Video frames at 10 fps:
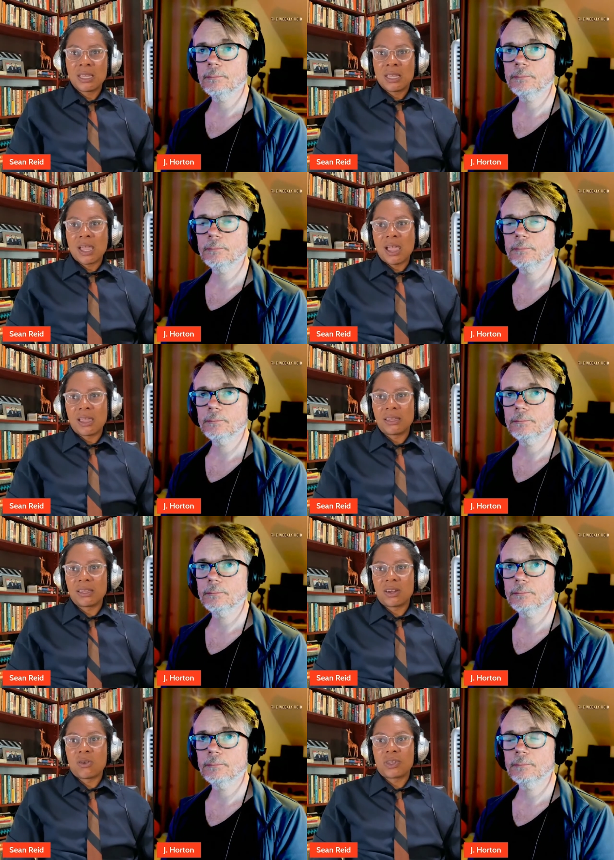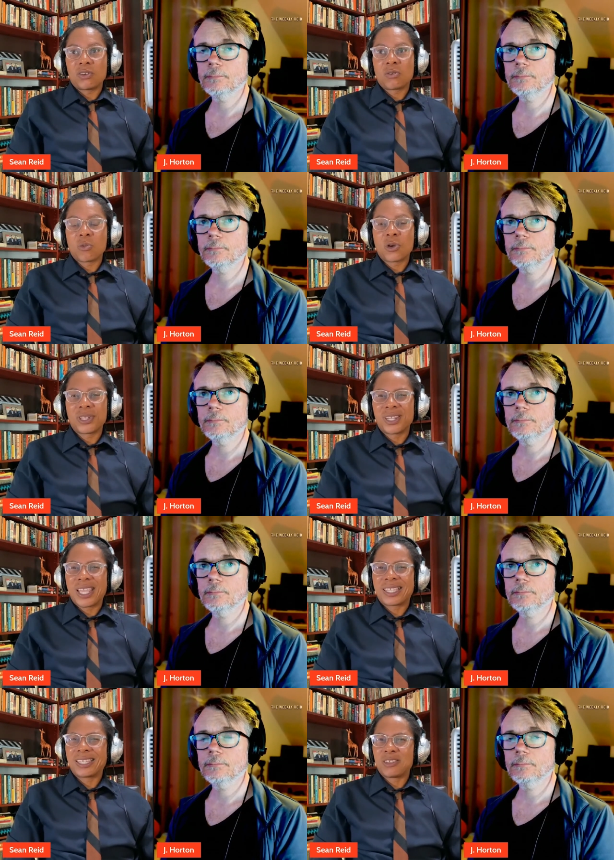Speaker 1: uh, you know, then you're more than
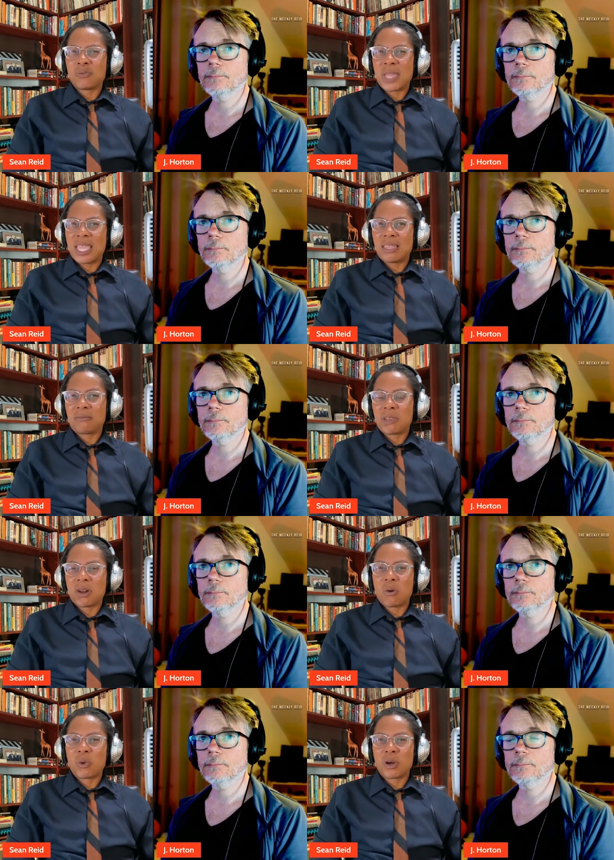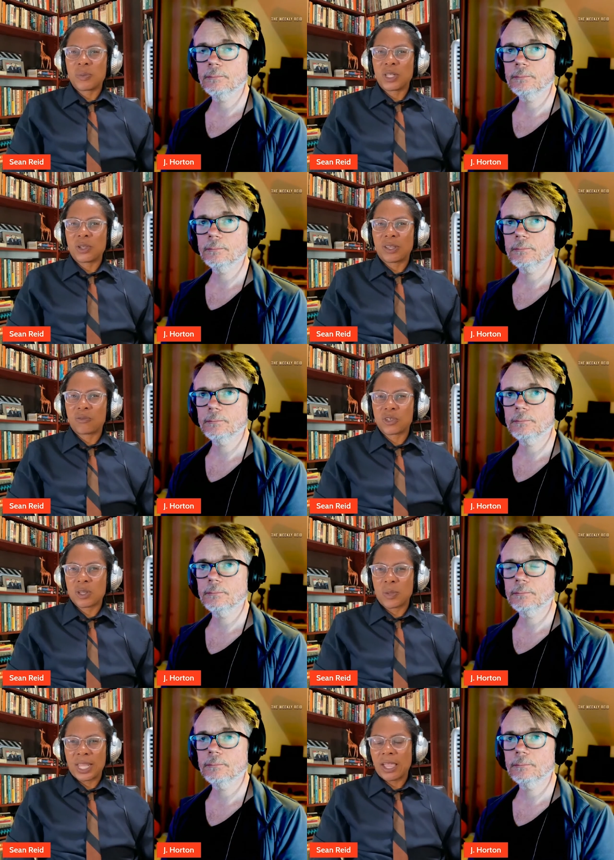likely you may, you know, going to be looking for
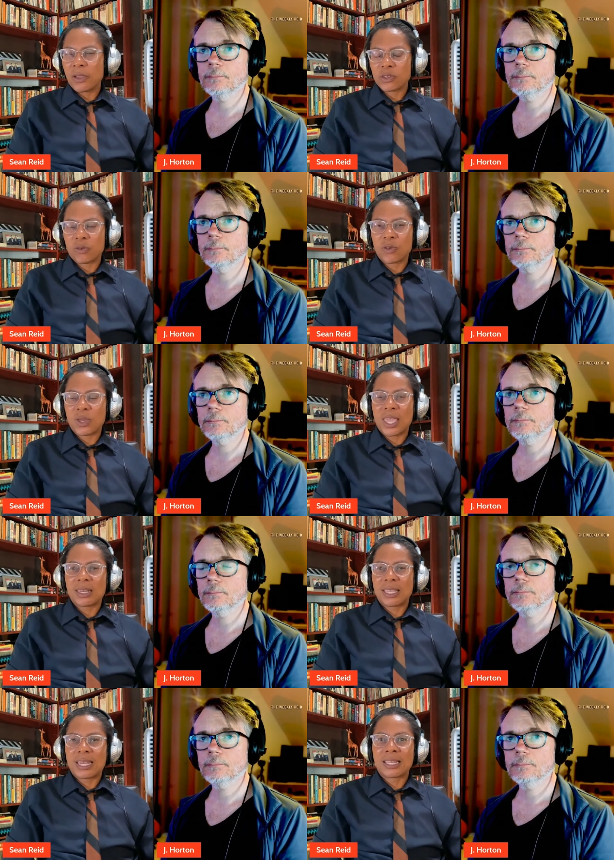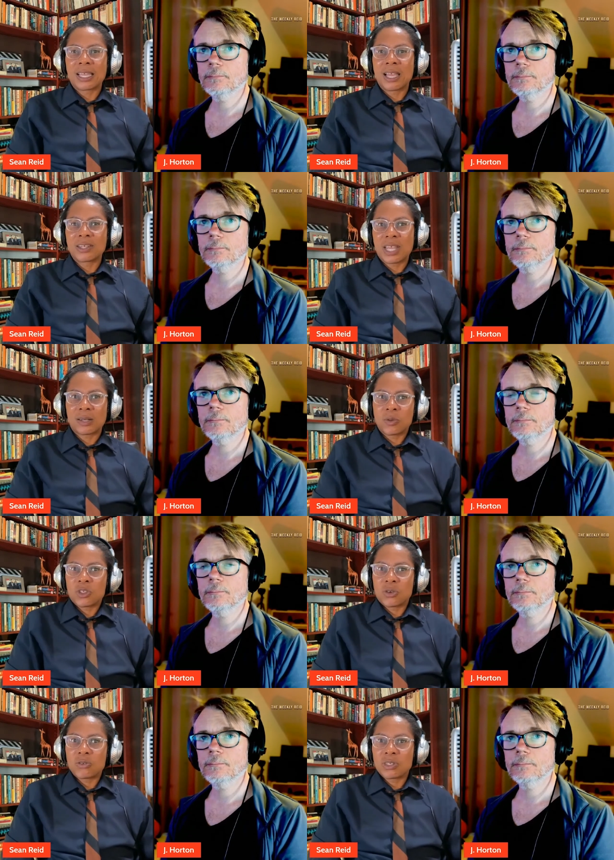somebody else, or if you can't get in contact. I mean,
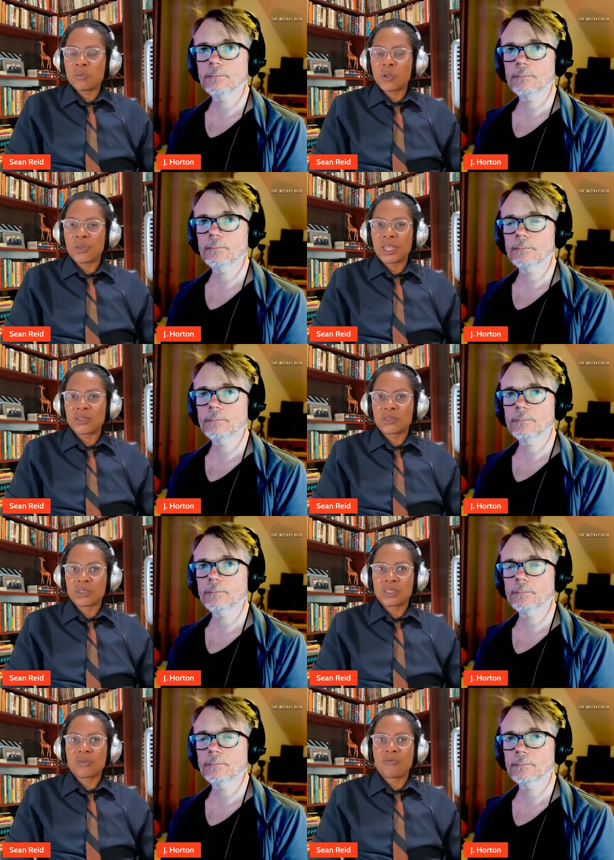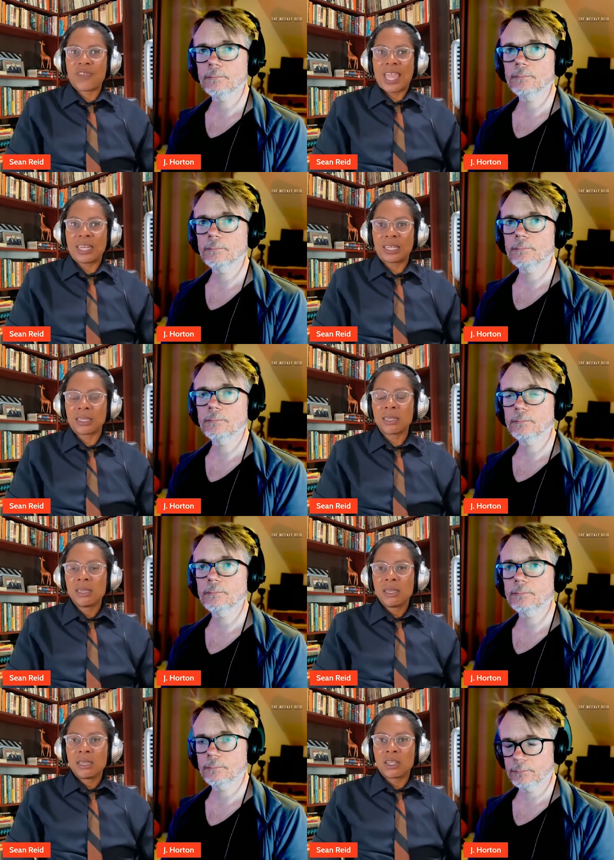certain simple things are just vetting
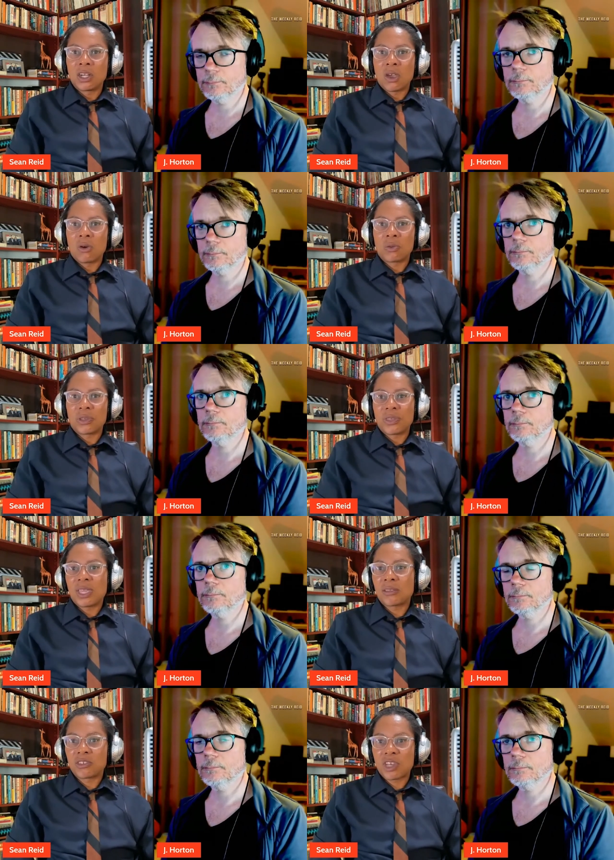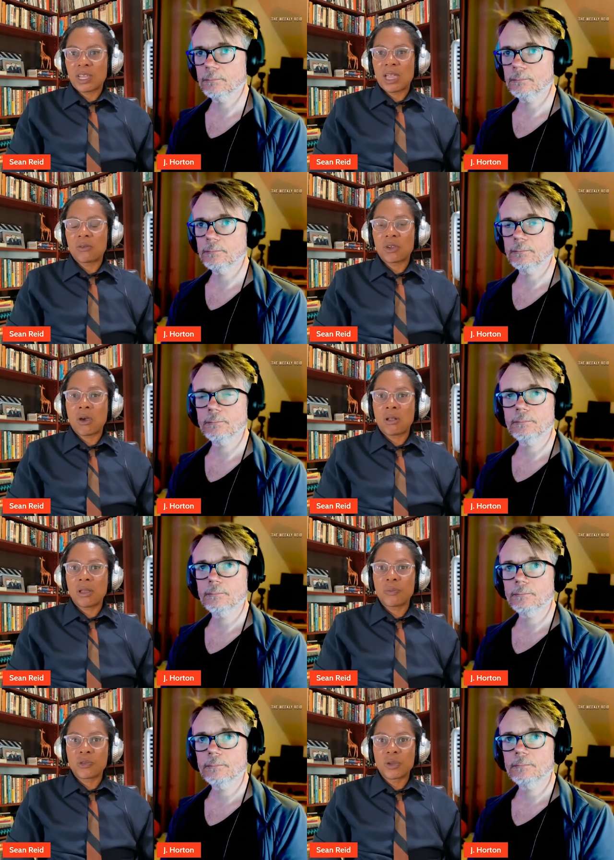you know the thing check out call
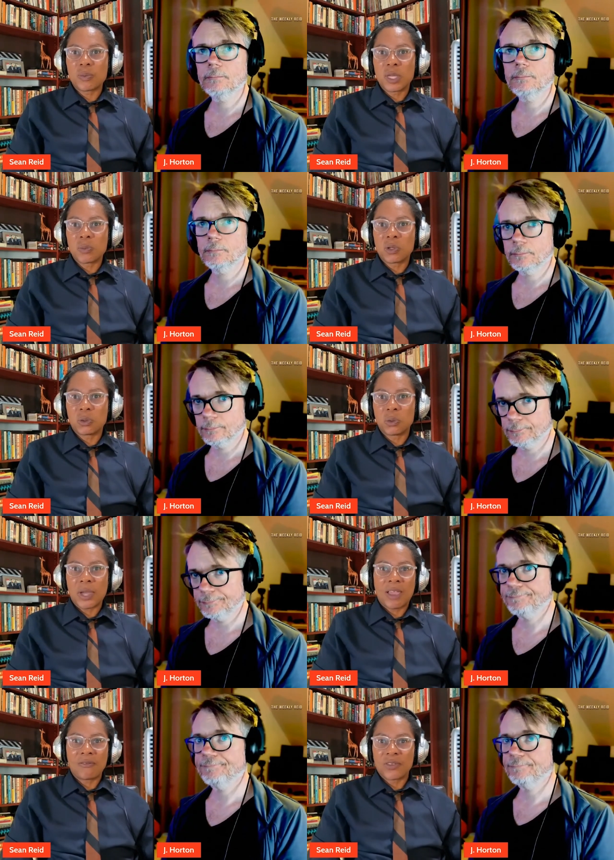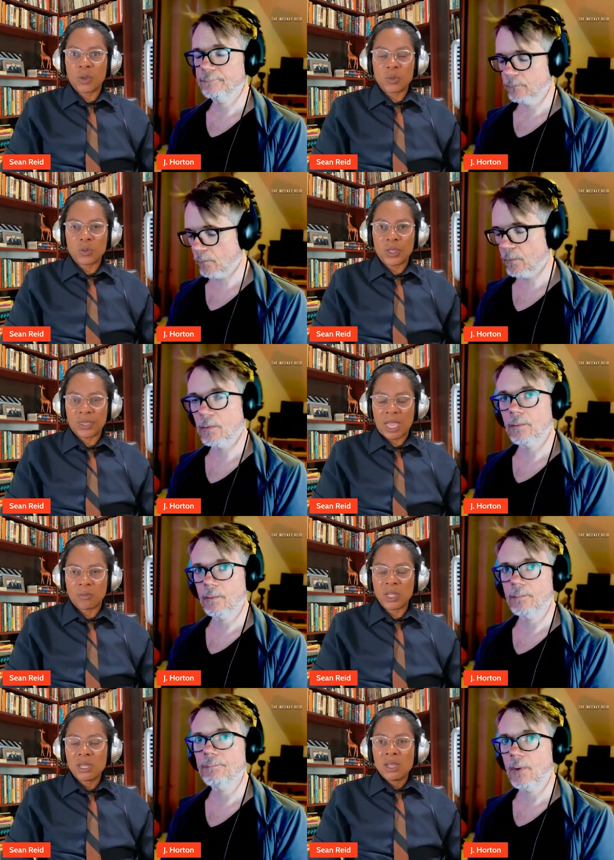up three people who have films with them
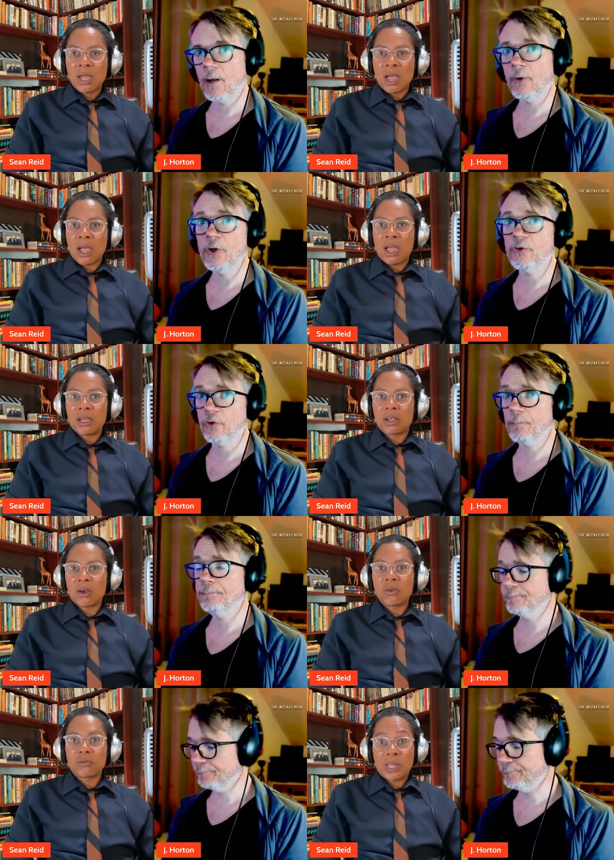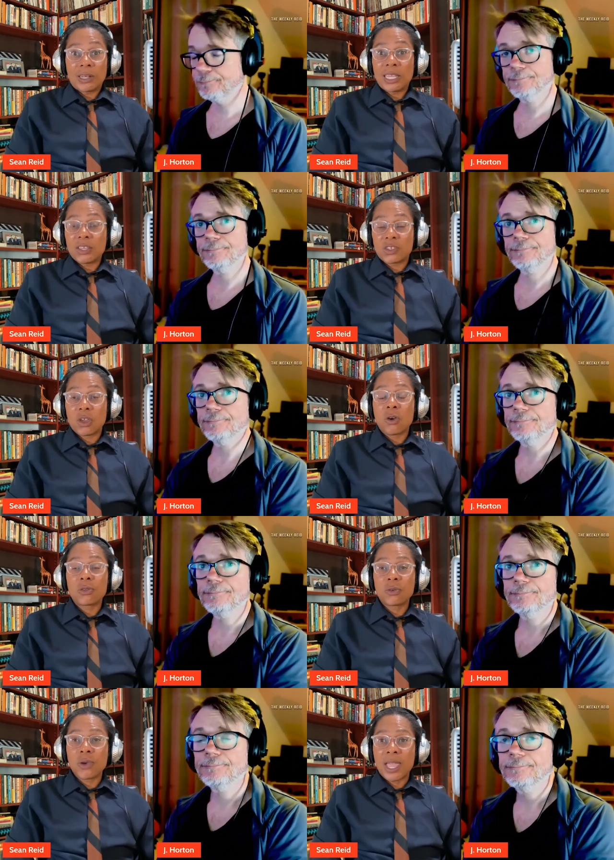at uh, least uh, go at least go
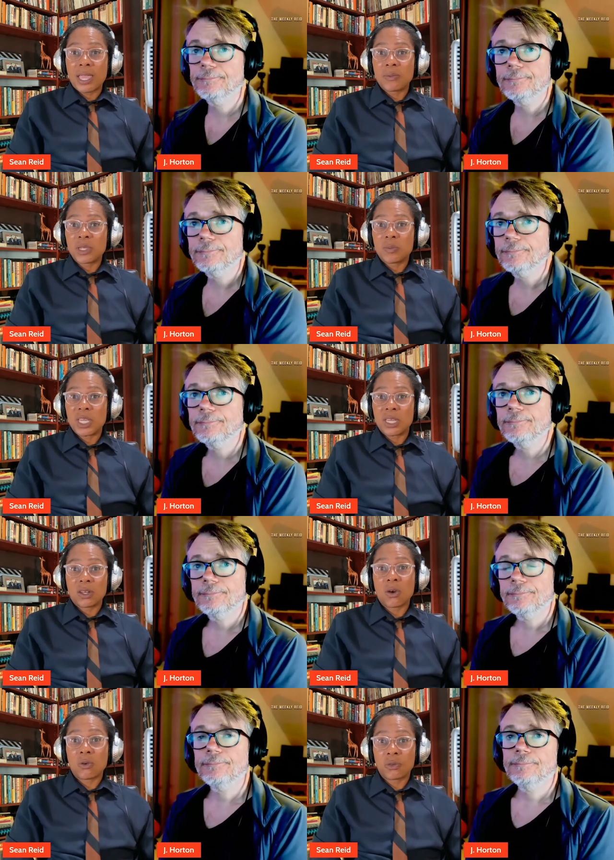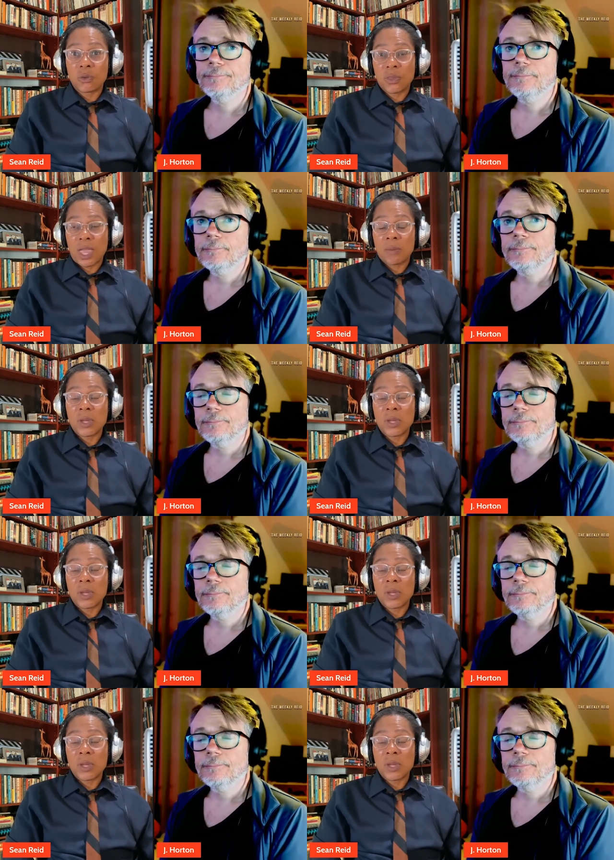through imdb and go through them